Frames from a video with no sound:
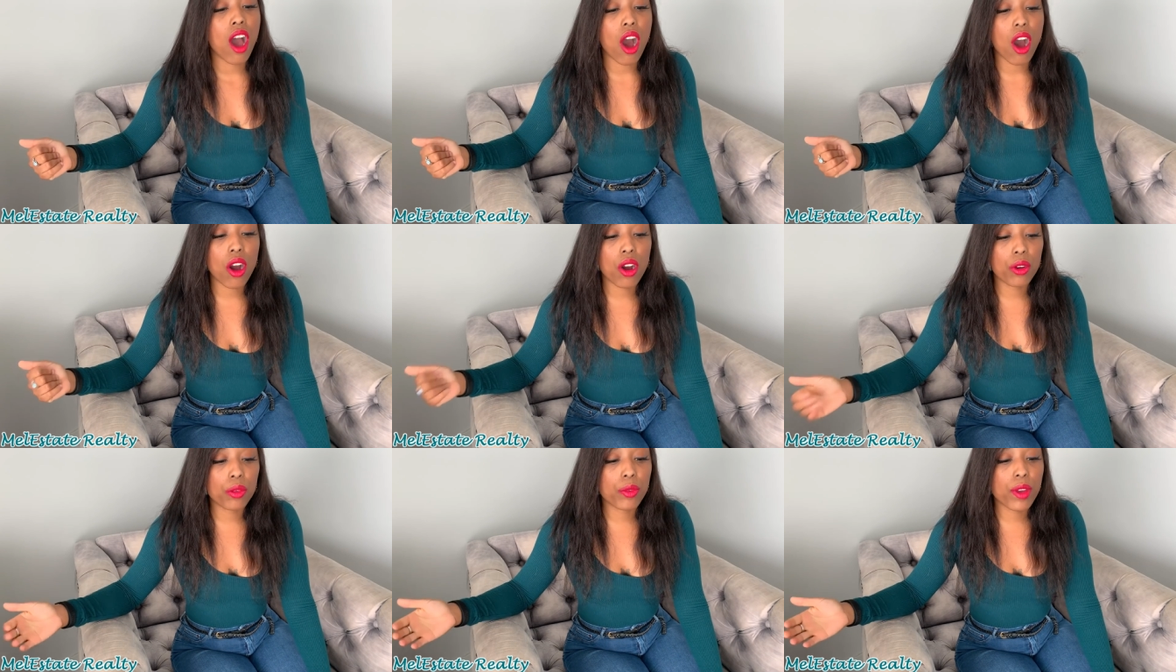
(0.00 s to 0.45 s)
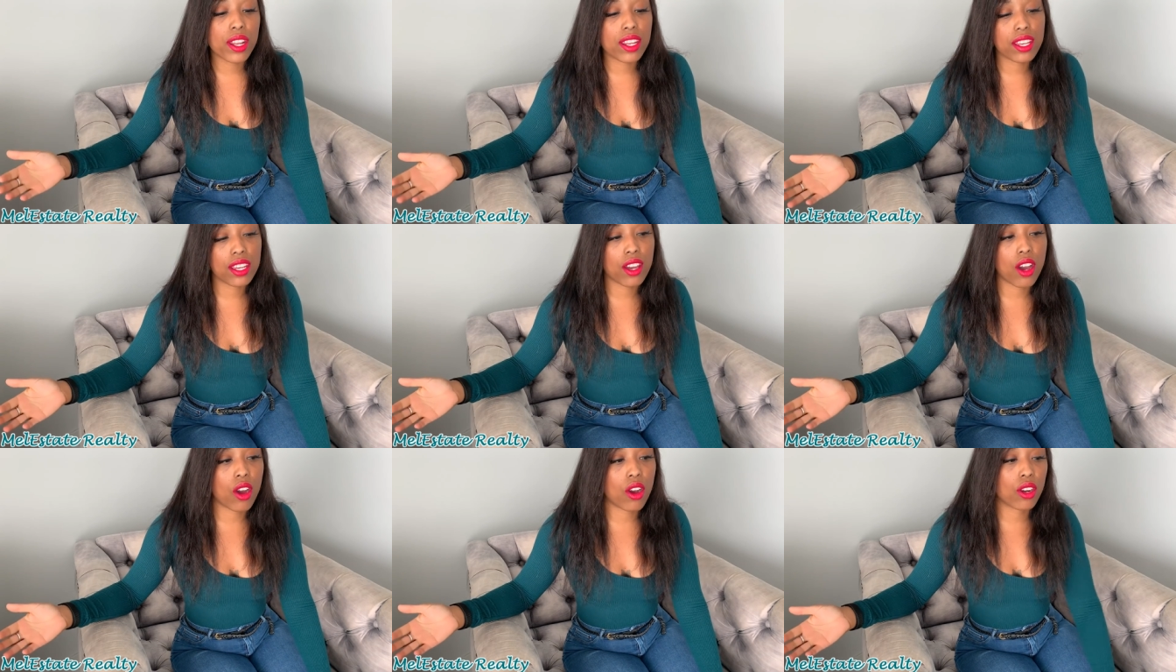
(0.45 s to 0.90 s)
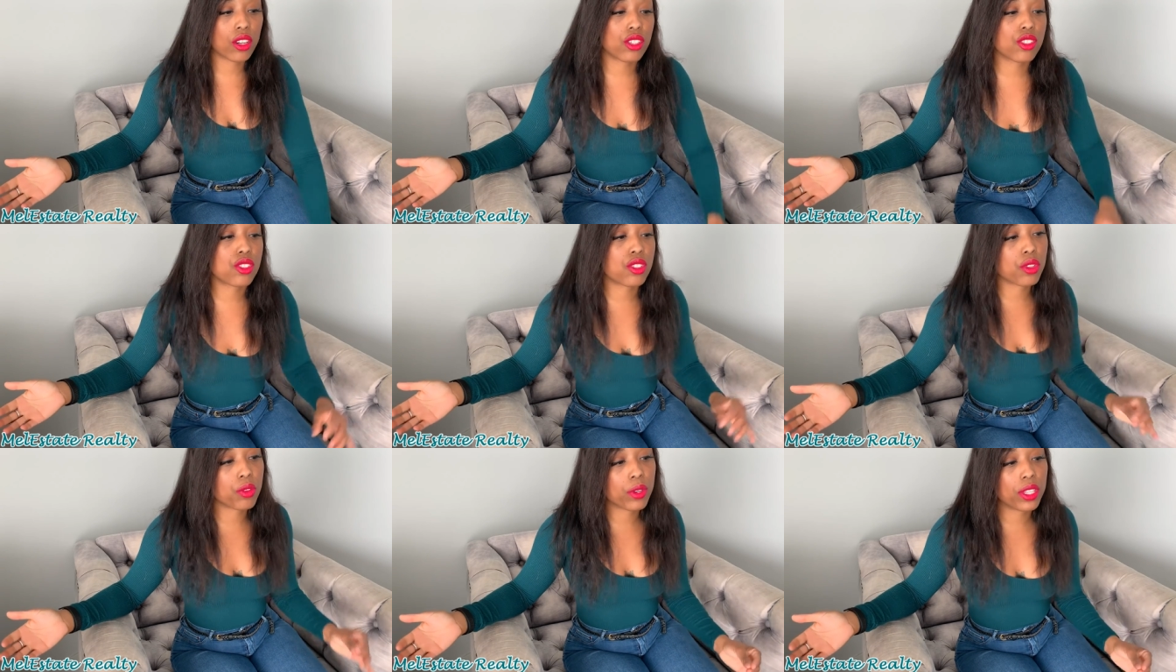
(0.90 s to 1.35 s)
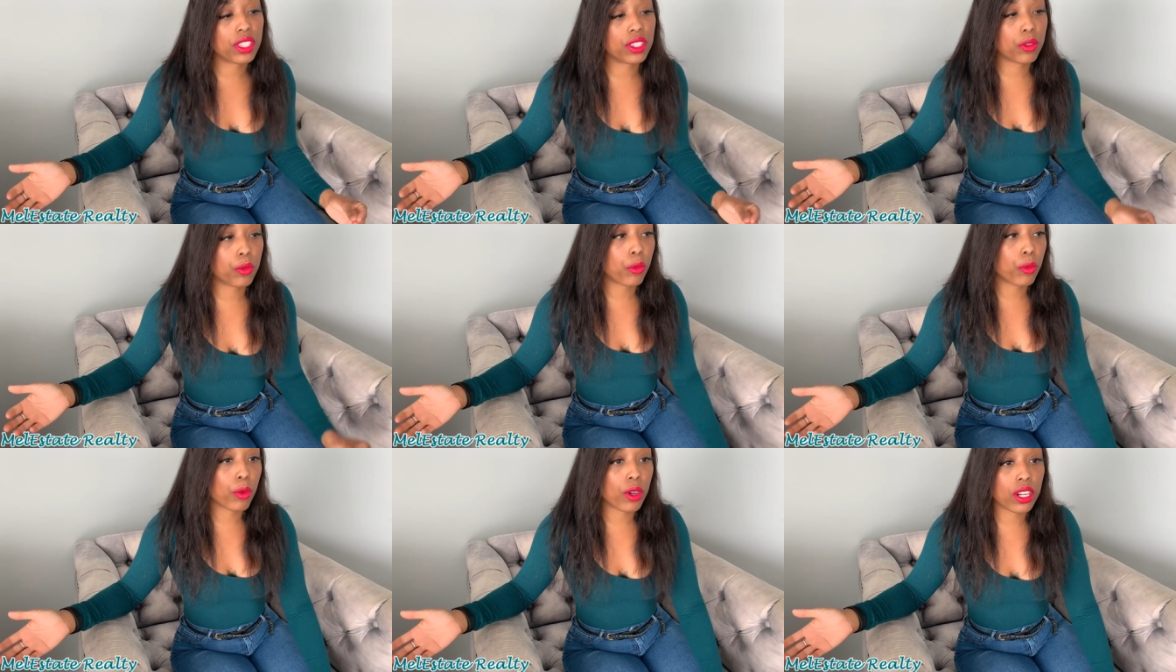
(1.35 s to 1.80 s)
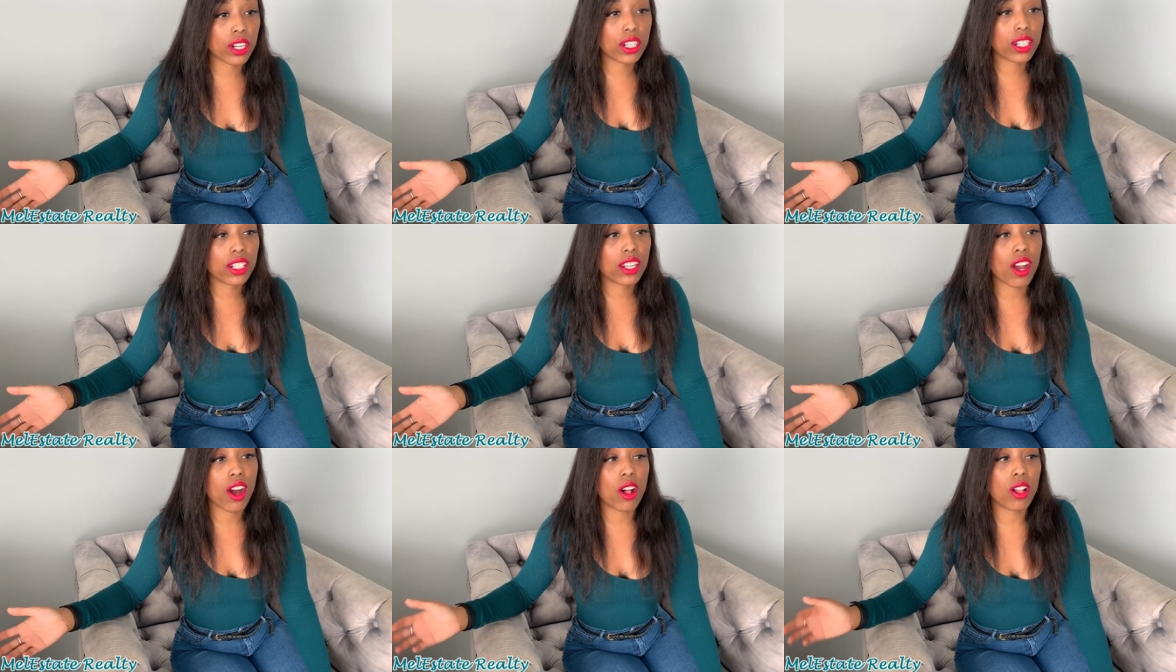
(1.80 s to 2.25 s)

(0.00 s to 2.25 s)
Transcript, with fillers: already are doing the work,